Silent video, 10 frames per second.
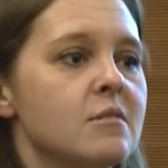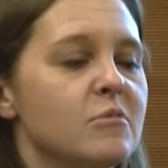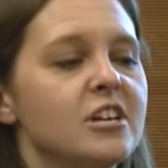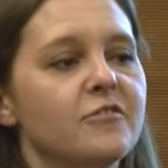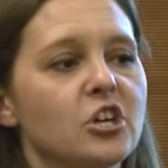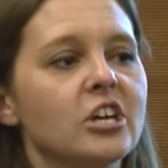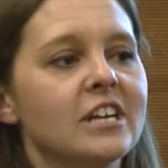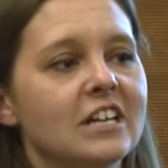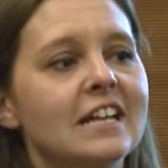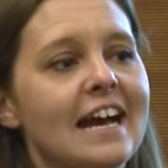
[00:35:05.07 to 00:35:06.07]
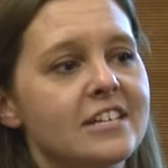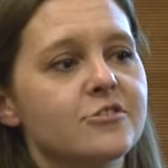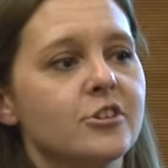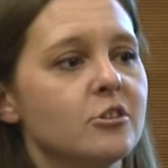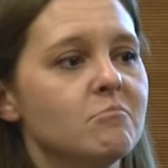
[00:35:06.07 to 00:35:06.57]
But if you're in a
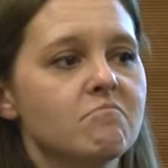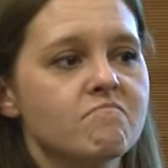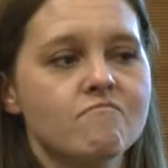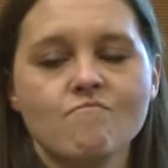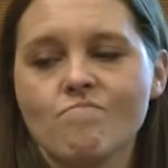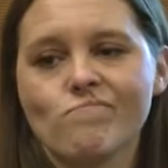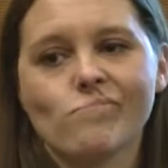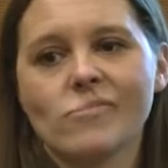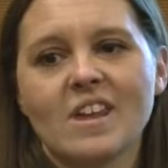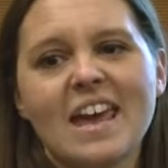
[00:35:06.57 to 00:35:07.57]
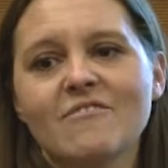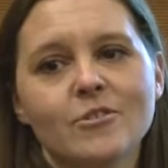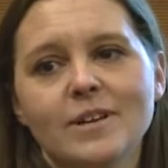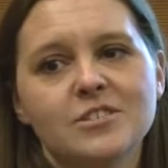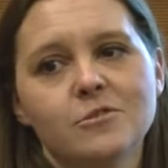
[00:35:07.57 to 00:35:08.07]
classroom,
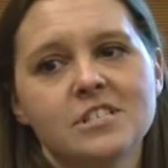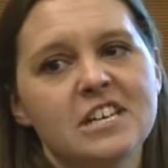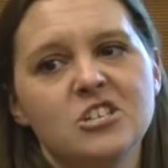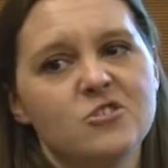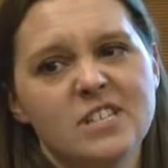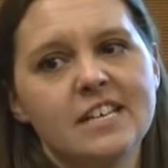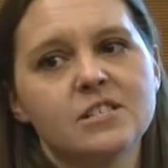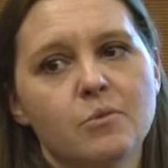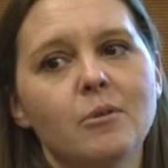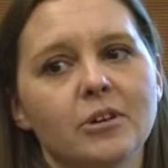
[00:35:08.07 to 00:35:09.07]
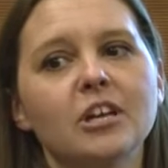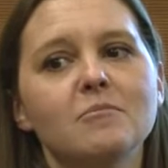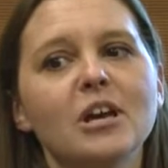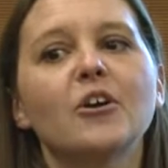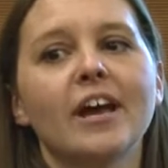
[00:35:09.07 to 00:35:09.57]
every resource kid you see is probably going
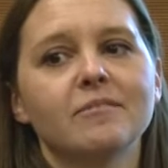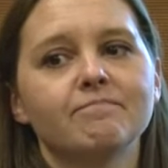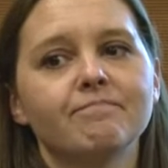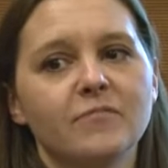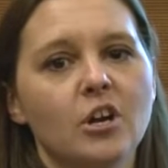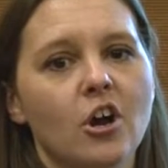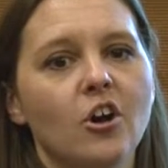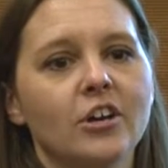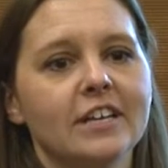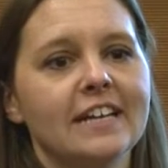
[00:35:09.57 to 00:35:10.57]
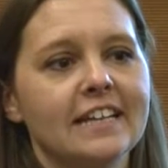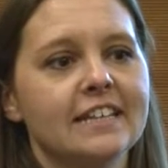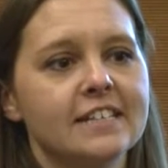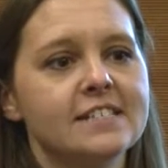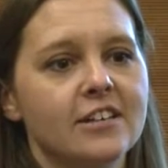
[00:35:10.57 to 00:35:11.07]
to be okay. They're all going to need
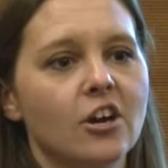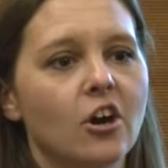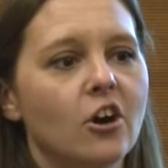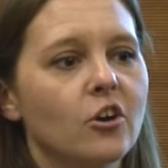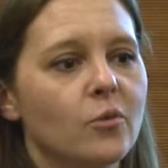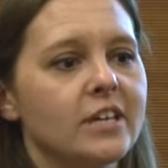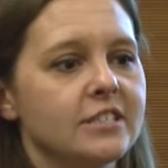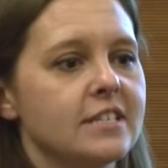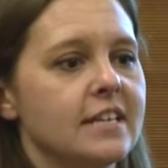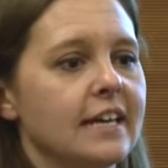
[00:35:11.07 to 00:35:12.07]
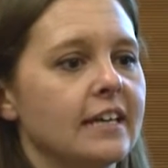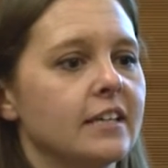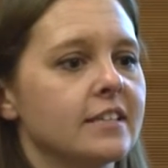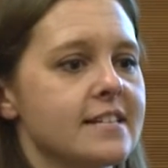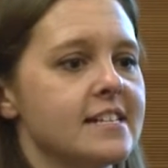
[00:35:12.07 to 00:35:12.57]
this. They're all going to need
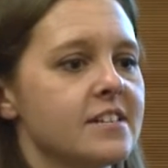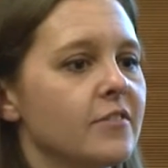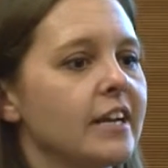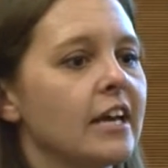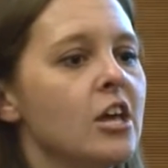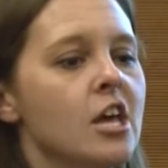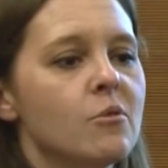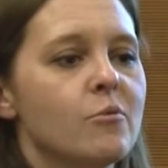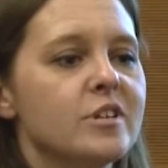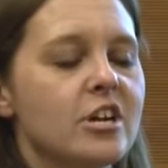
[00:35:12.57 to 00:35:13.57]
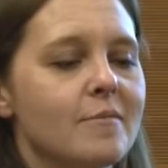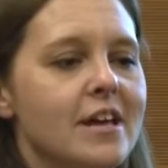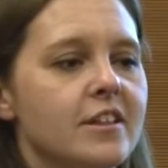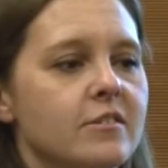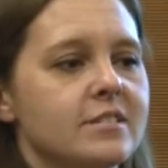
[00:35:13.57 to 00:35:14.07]
science of reading. When we talk
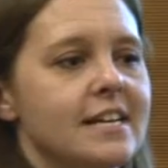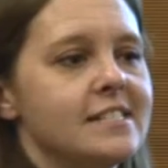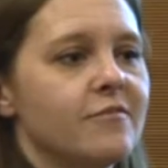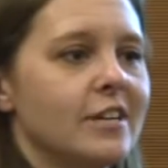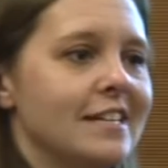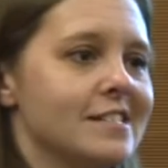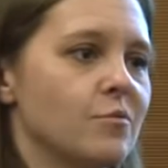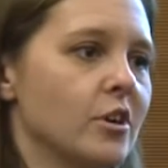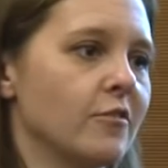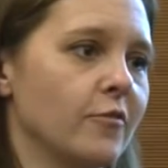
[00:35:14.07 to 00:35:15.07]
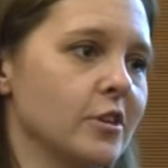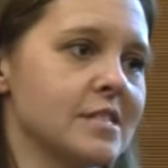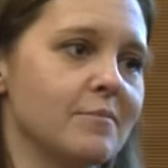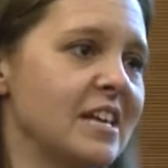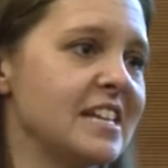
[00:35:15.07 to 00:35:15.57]
about science of reading doesn't work for
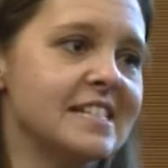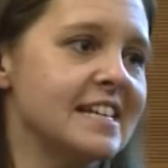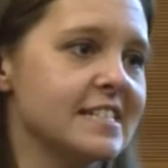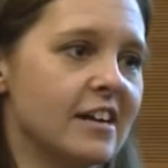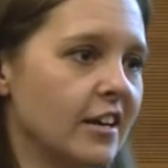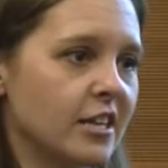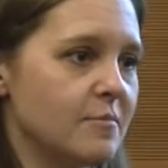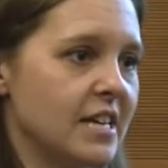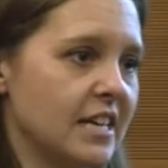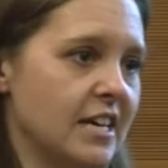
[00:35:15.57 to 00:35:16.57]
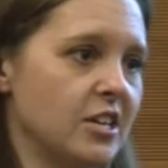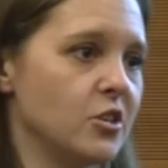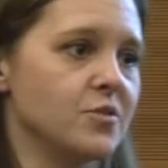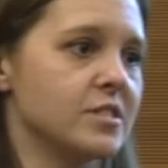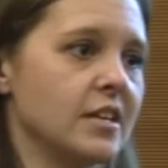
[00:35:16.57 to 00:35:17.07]
some kids, it's not going to be a kid
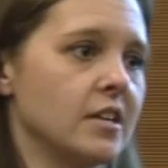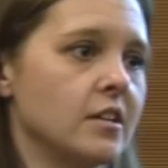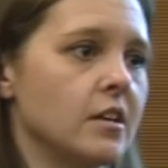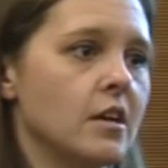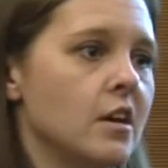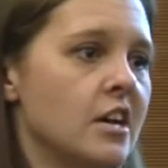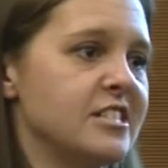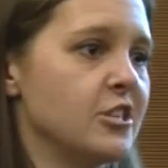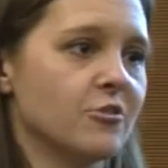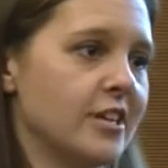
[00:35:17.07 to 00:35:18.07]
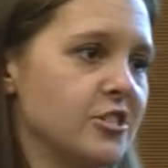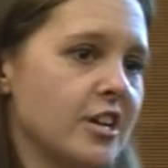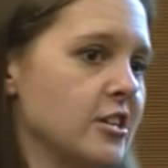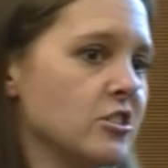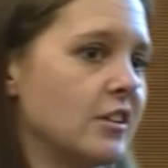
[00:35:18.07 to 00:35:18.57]
who's in a general
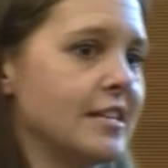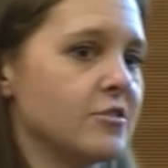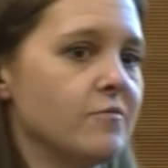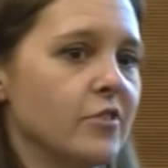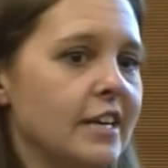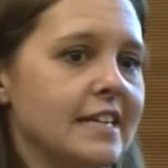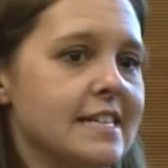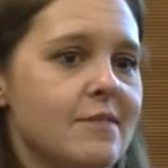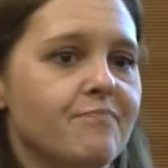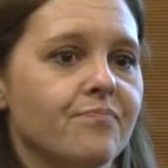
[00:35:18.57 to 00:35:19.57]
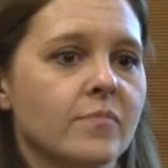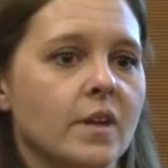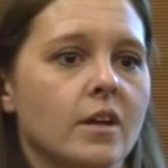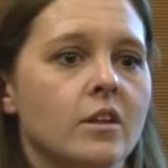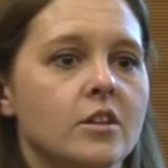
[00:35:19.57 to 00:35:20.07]
education classroom for any time.
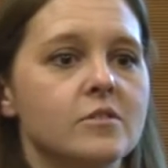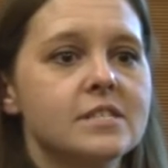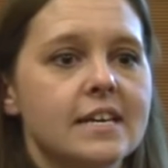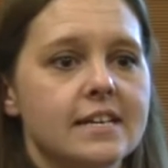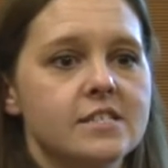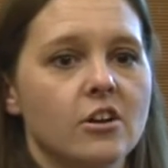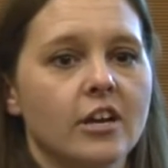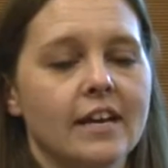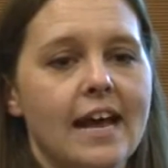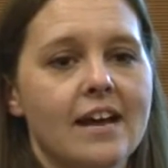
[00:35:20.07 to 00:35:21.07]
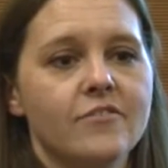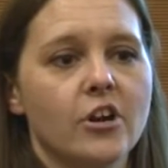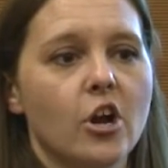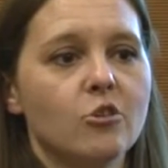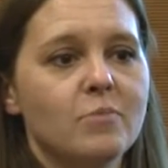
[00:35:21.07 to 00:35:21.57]
Those kids are going to have
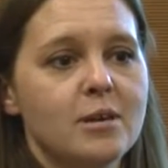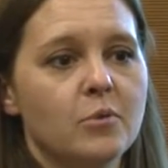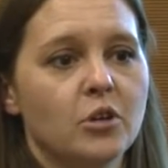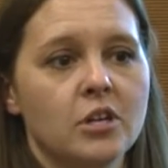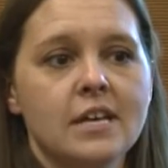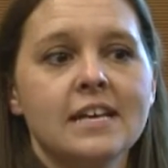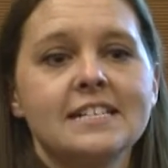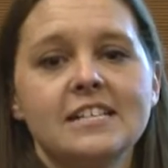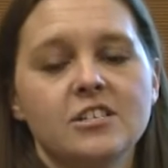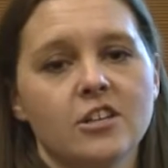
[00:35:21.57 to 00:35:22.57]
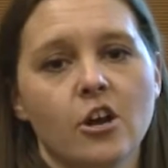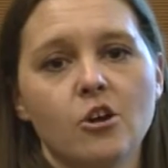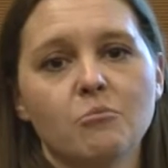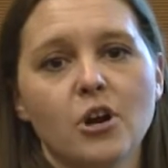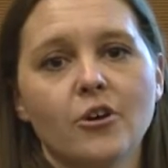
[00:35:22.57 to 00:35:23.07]
their own people teaching their
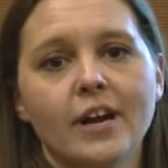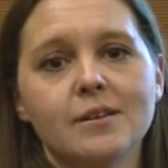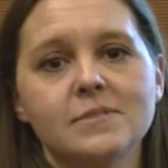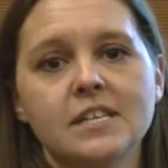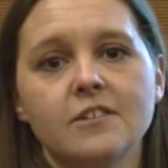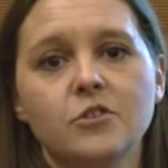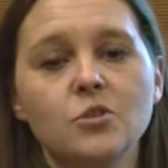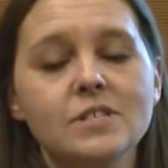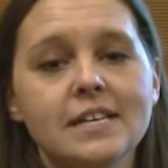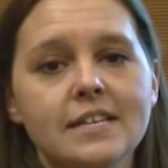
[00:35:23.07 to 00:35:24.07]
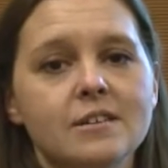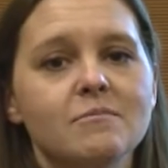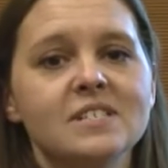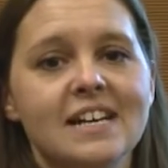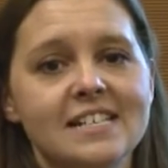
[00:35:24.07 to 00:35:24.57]
own programs. If you see
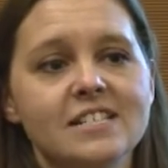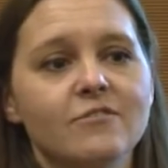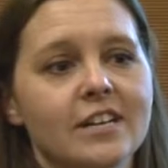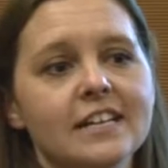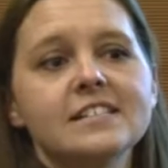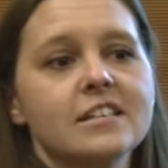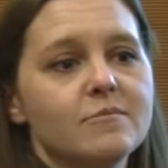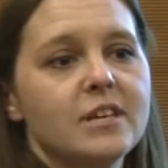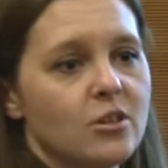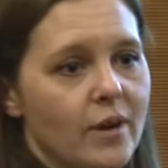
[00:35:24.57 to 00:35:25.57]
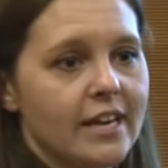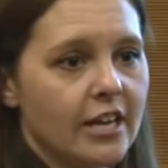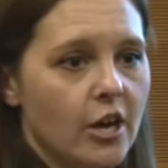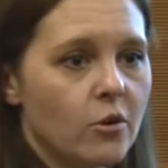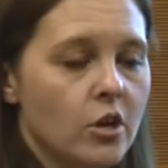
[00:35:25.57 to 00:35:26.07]
them, science of reading is going to be the way to
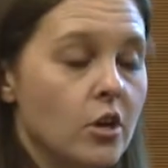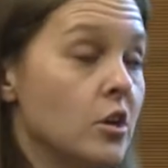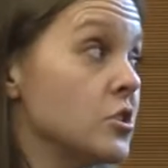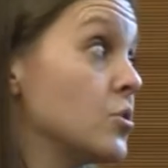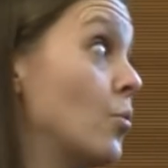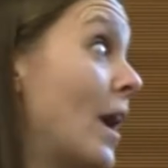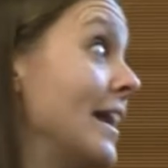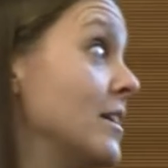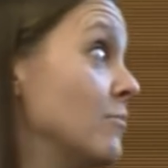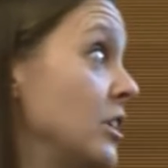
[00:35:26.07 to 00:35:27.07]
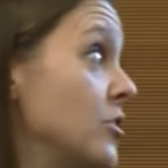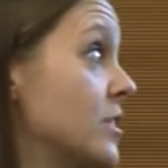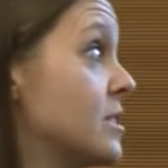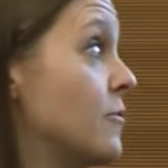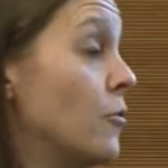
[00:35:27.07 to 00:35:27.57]
go. So why didn't we do
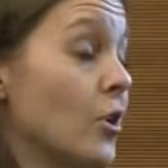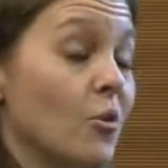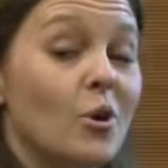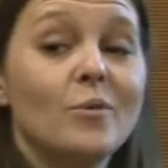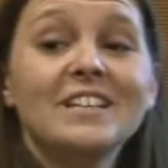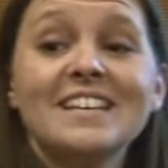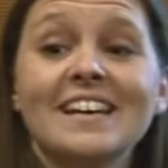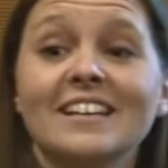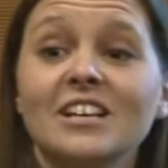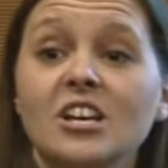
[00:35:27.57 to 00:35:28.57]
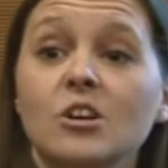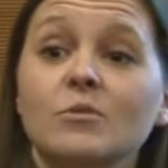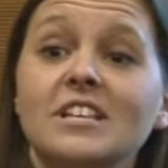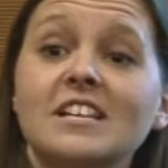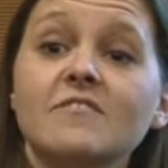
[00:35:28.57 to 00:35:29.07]
this before? Well, we did.
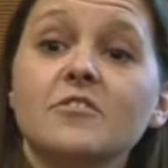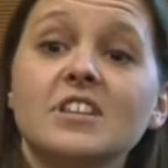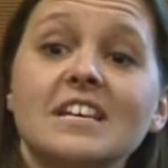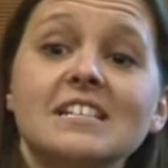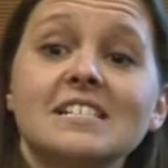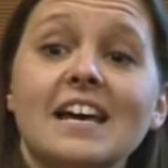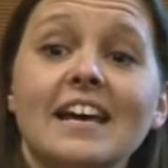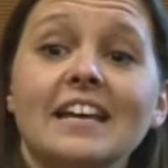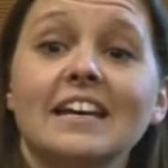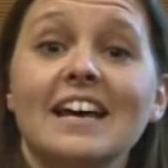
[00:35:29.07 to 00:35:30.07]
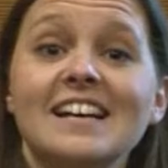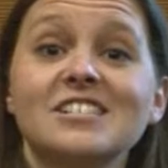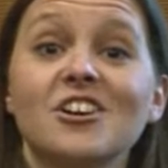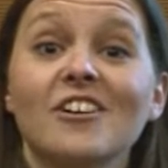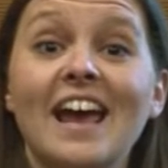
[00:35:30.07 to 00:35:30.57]
We did it for things like
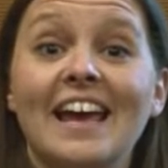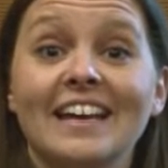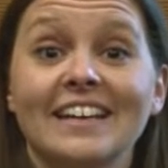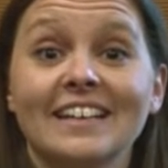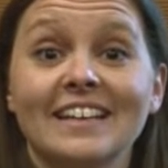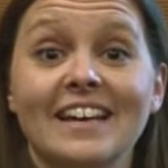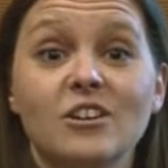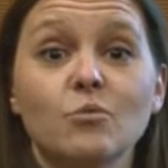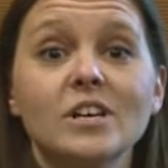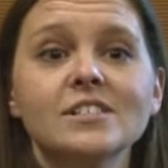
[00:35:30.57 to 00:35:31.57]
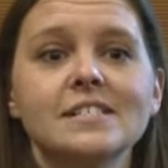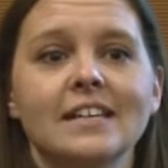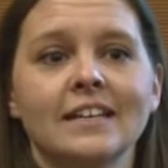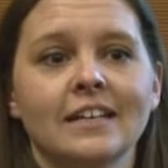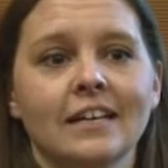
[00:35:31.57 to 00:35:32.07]
SRA and
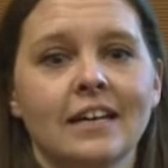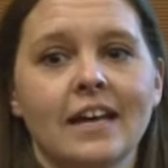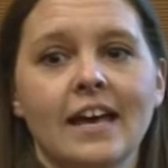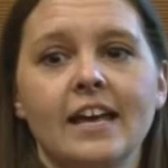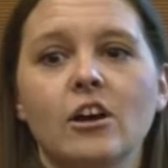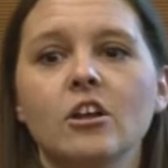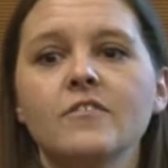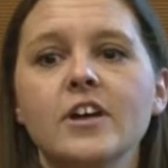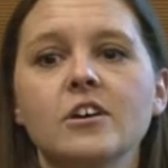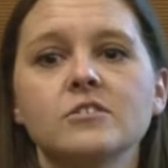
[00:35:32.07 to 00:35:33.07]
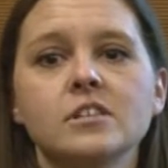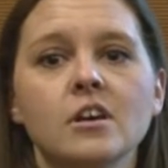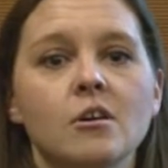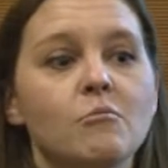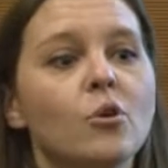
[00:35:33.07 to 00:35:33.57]
Wilson and all of those.
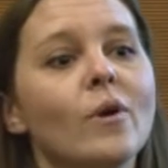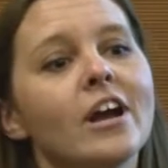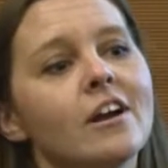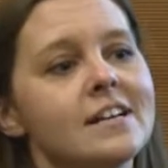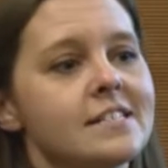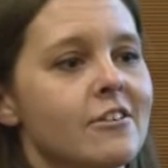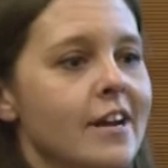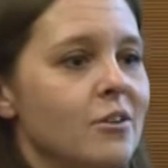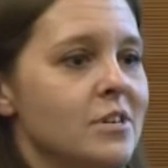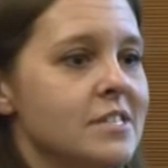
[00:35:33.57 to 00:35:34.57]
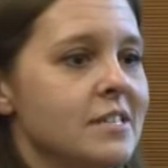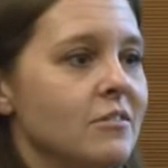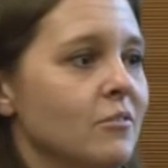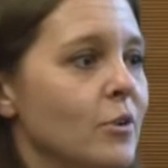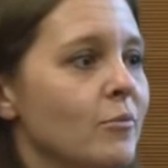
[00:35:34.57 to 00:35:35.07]
But where are SRA and
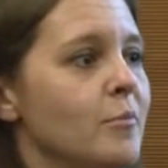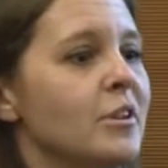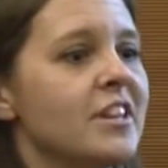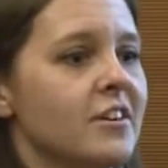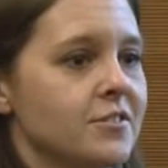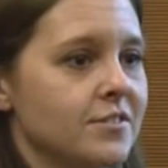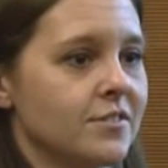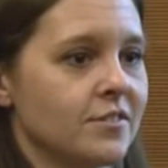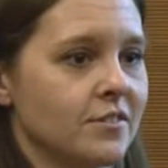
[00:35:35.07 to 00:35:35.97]
Wilson? Where do we put those?